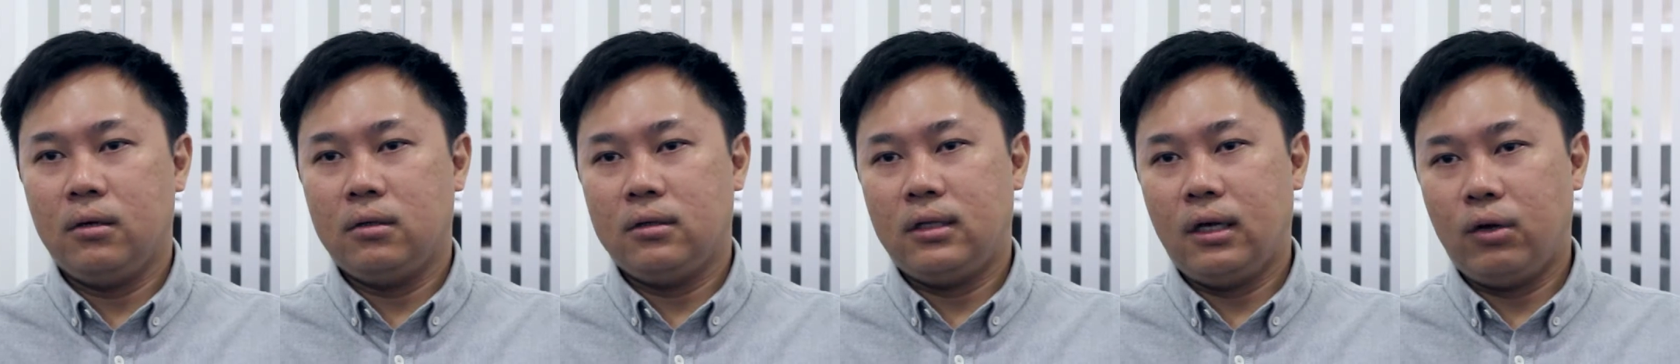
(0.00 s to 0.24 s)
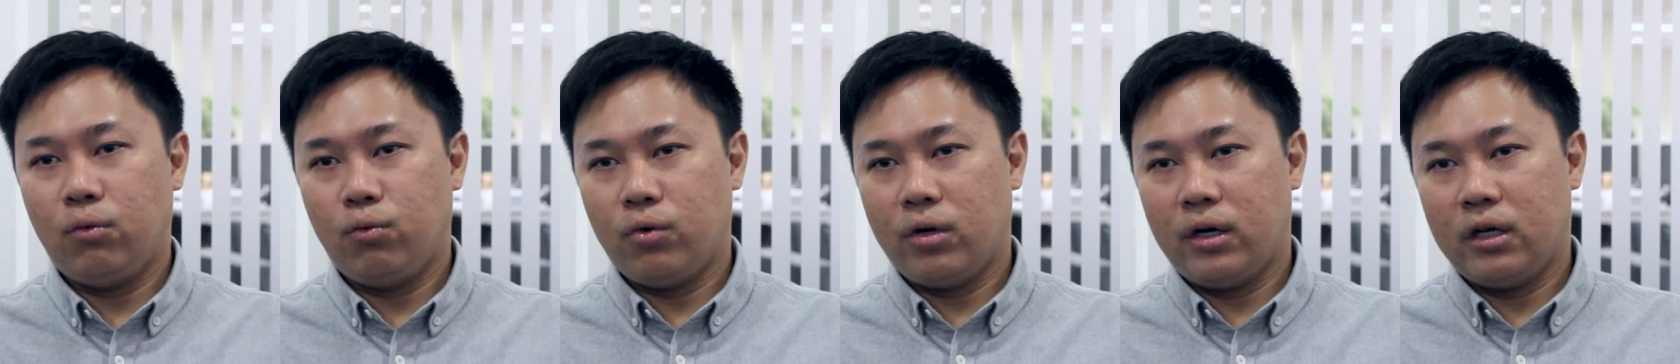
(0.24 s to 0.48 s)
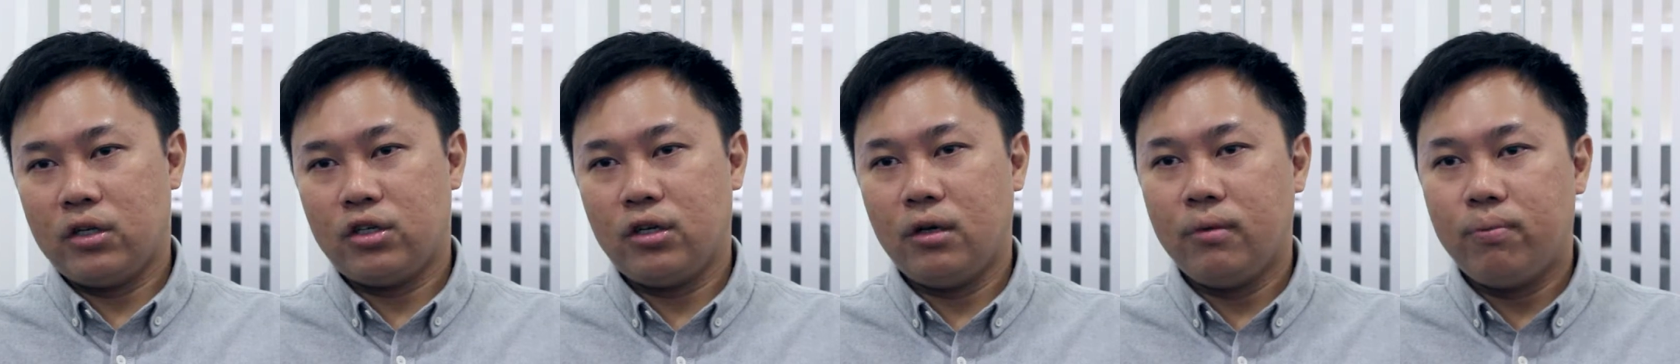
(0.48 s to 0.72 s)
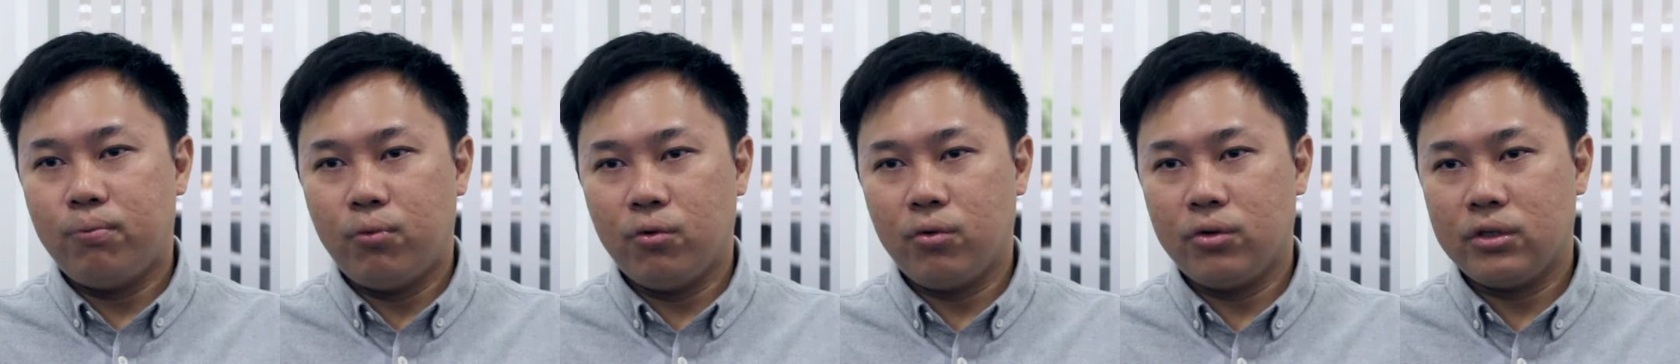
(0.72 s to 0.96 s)
That will
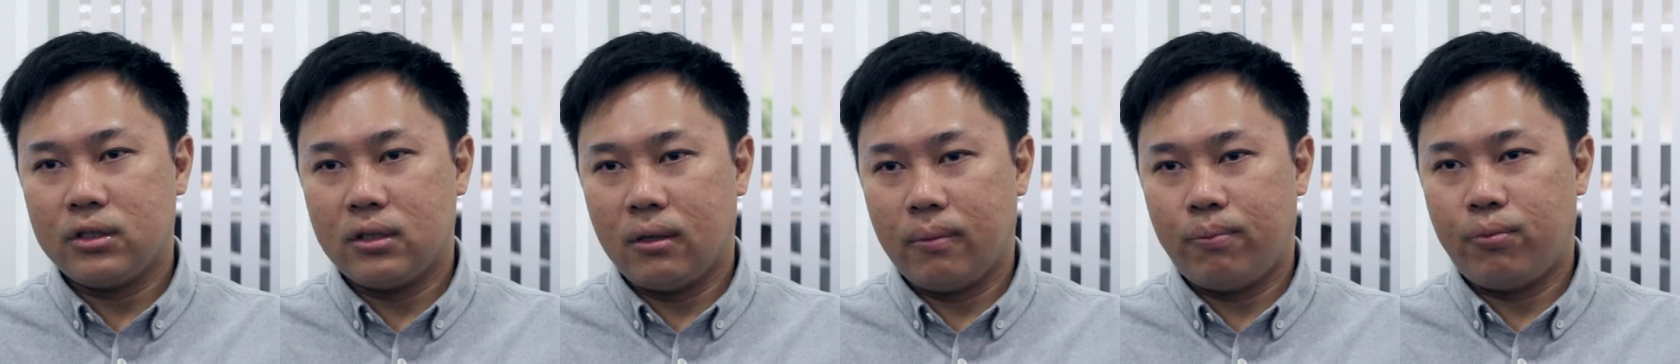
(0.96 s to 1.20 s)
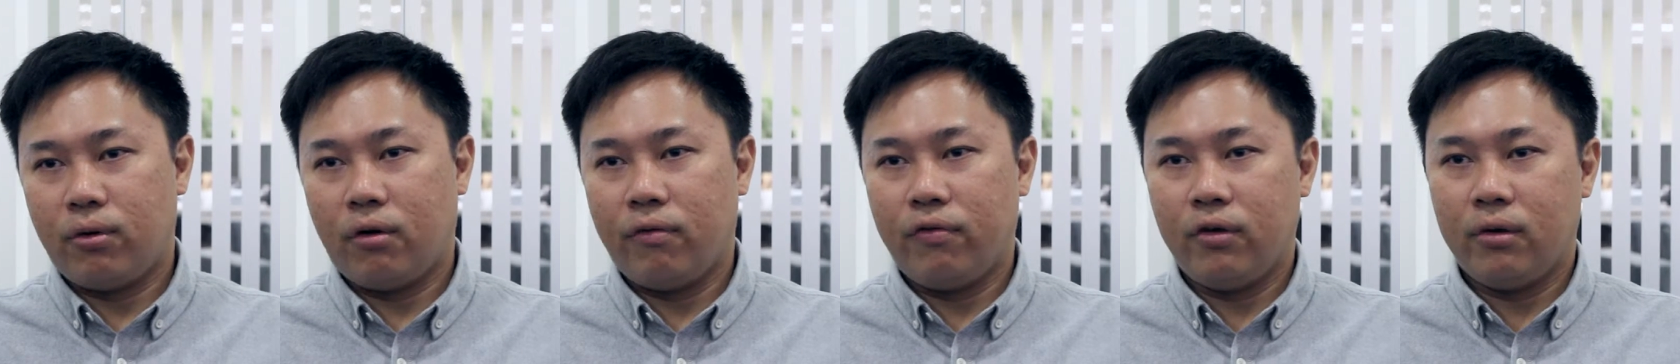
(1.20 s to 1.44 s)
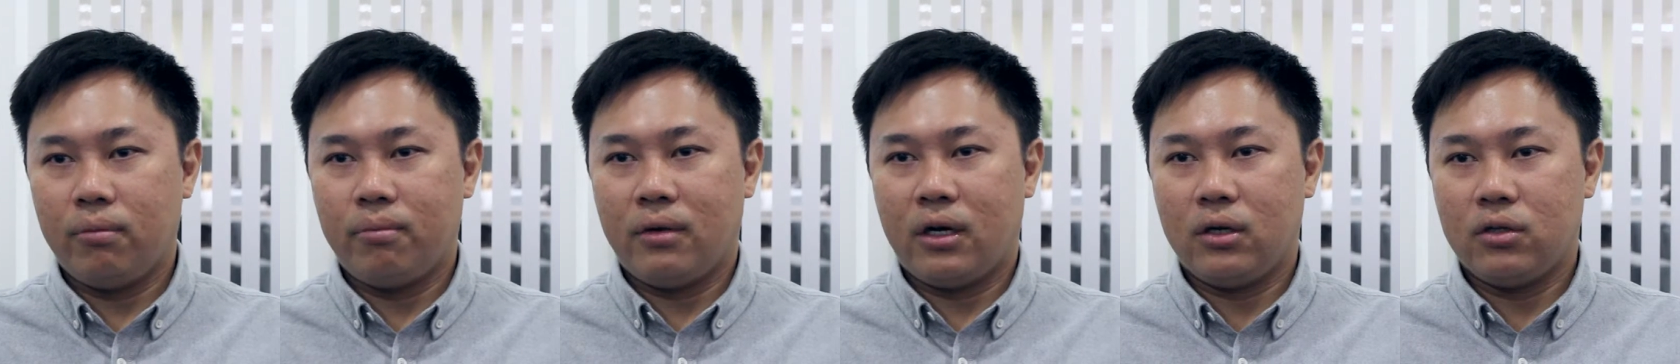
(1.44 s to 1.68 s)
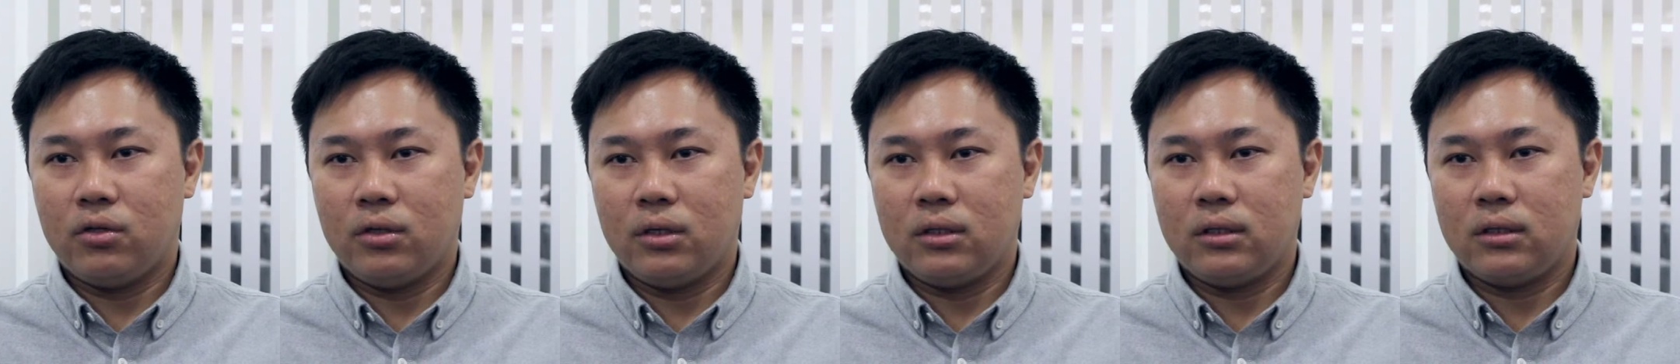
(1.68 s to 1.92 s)
actually boost the profit
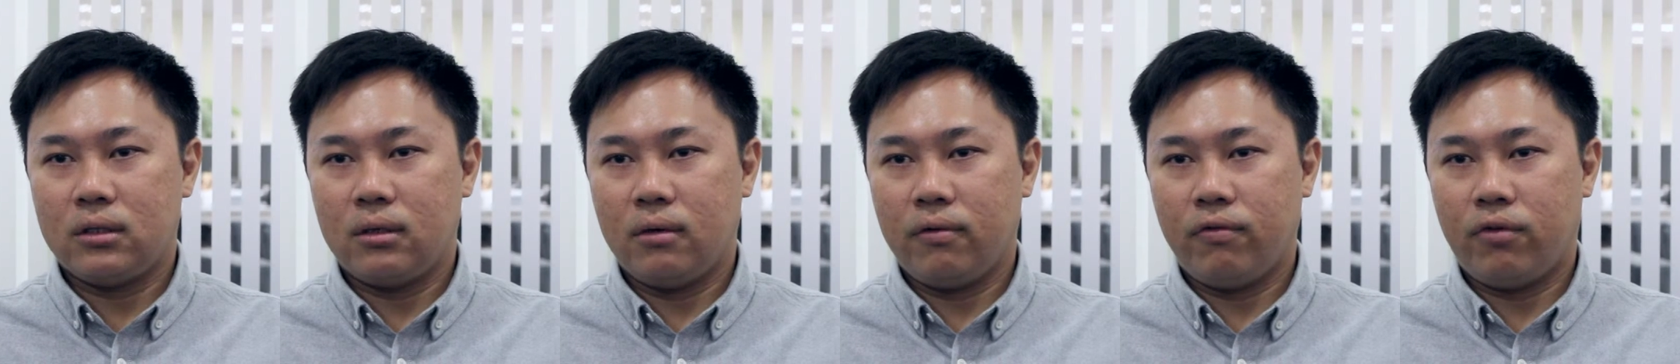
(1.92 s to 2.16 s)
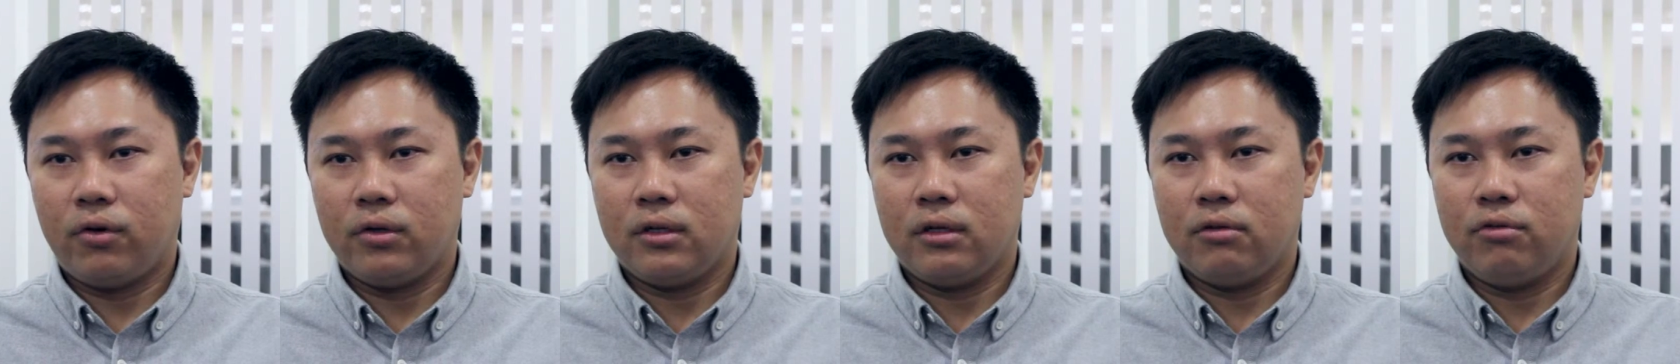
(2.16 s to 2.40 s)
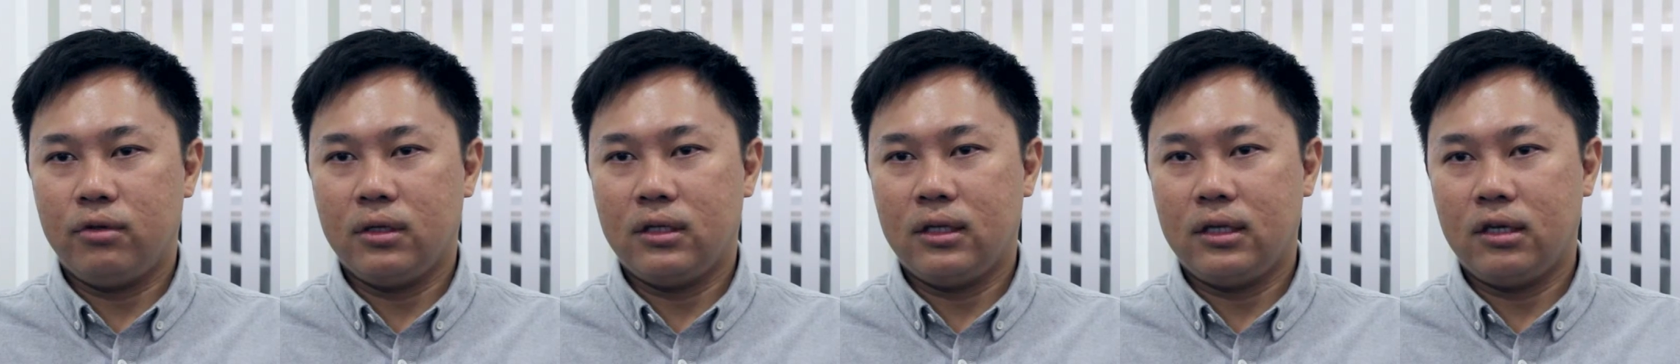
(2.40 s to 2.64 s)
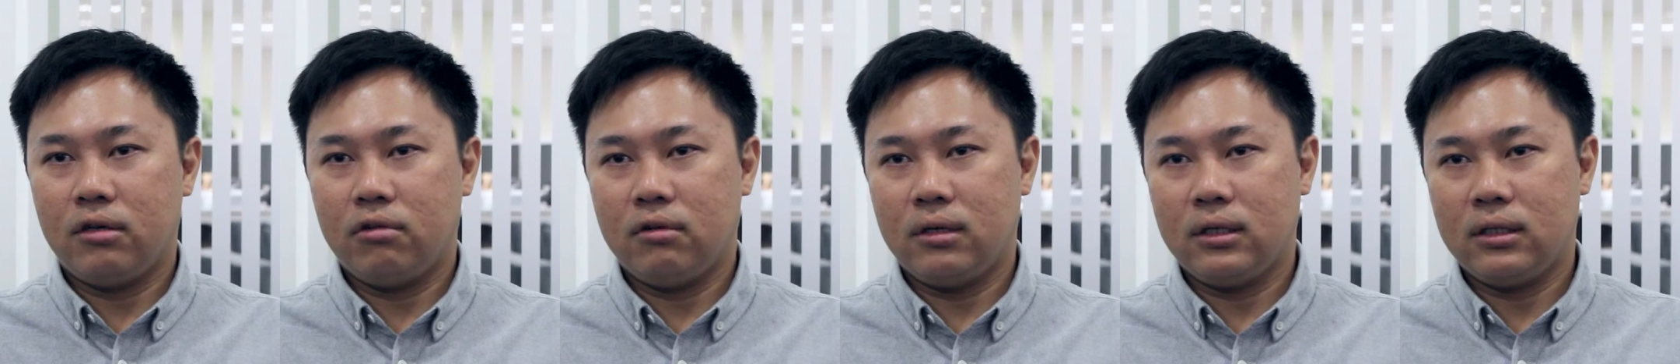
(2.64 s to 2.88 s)
margins for the
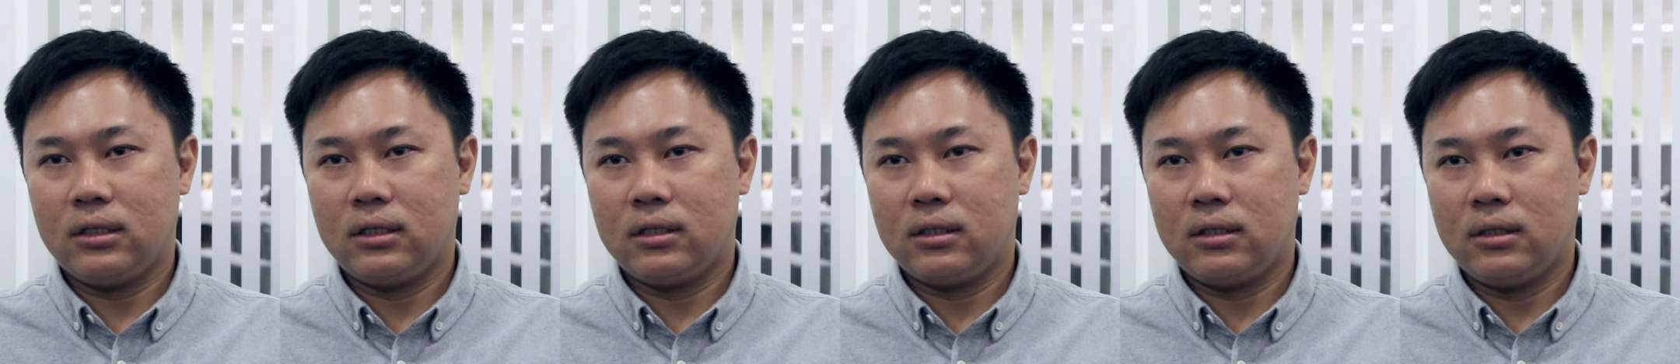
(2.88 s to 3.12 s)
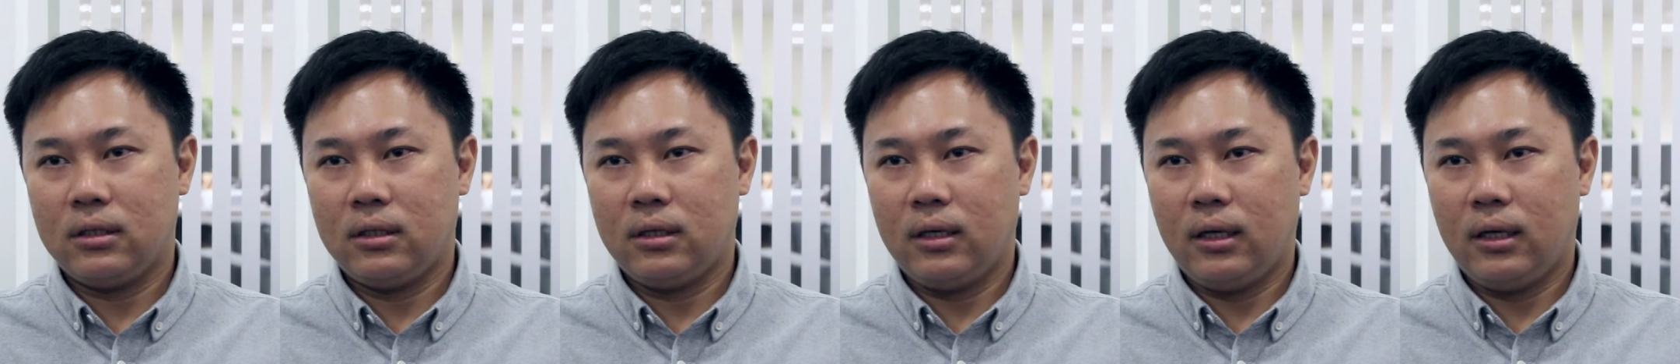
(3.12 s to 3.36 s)
retailers